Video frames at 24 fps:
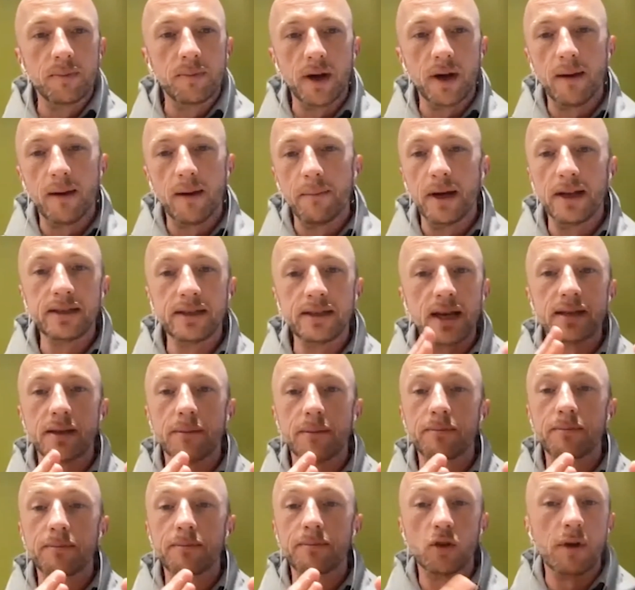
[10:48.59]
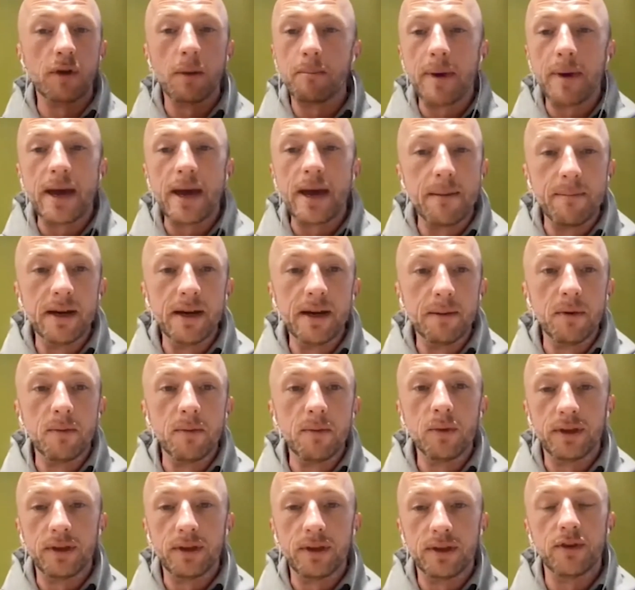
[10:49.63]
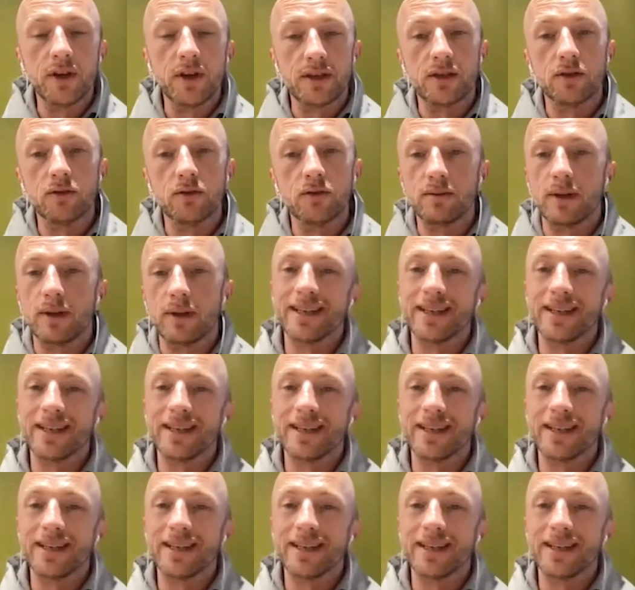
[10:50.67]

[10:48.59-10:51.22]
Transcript: but as a sort of a bare minimum with the verticals,